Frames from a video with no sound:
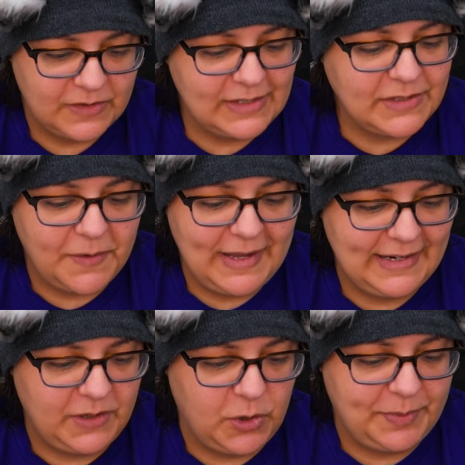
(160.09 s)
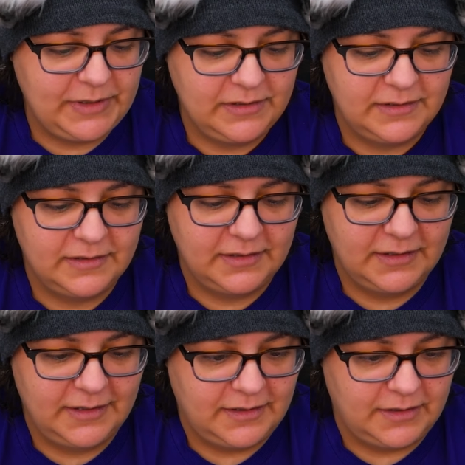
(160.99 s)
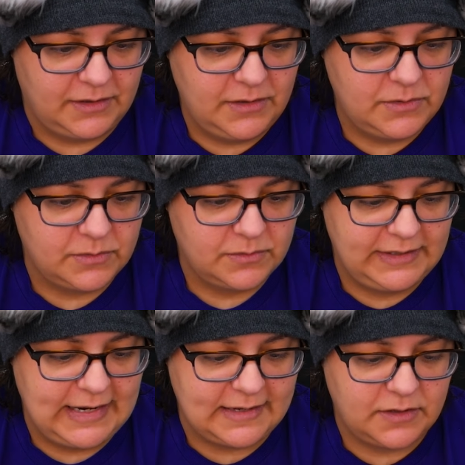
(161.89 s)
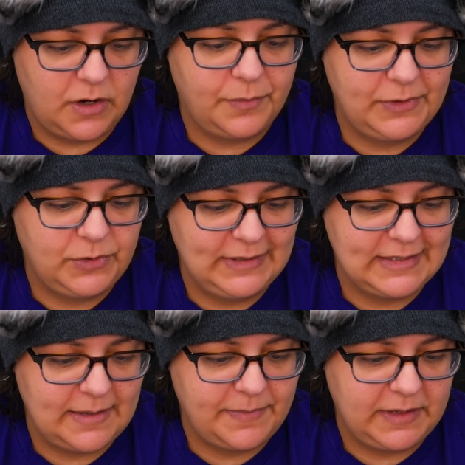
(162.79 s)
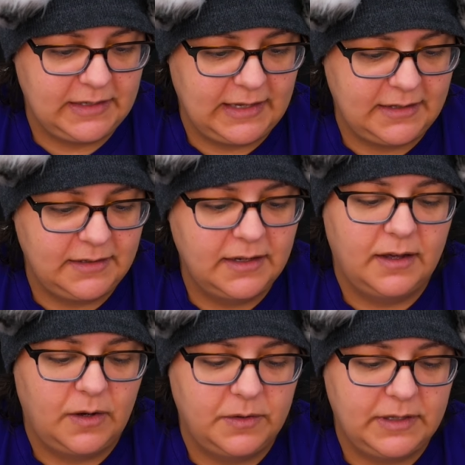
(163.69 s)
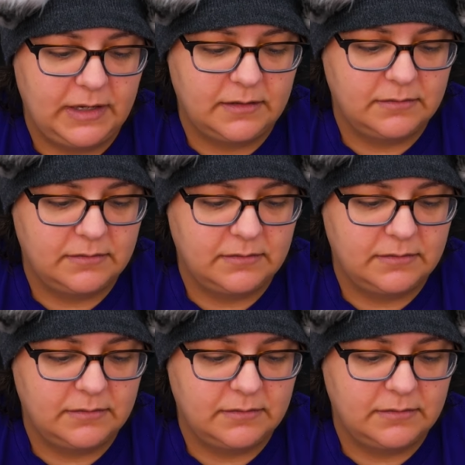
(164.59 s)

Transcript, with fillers: So let's go ahead and open. Oh, yes. Oh, are we doing the same thing again? Oh, okay.